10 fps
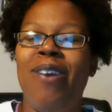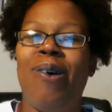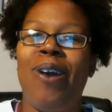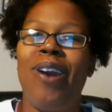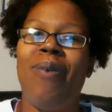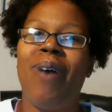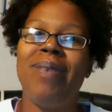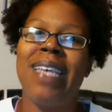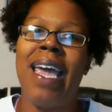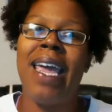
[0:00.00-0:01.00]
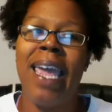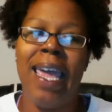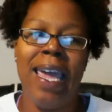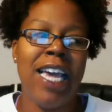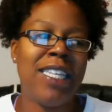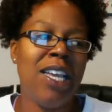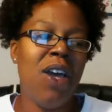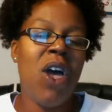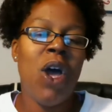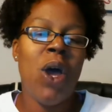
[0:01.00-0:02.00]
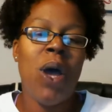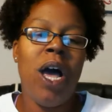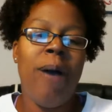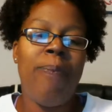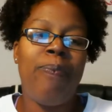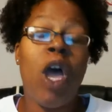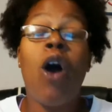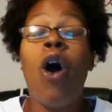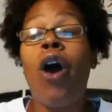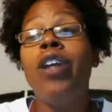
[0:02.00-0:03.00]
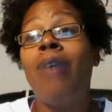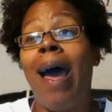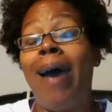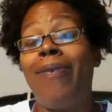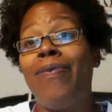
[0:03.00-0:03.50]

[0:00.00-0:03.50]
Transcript: on their website is hard drive,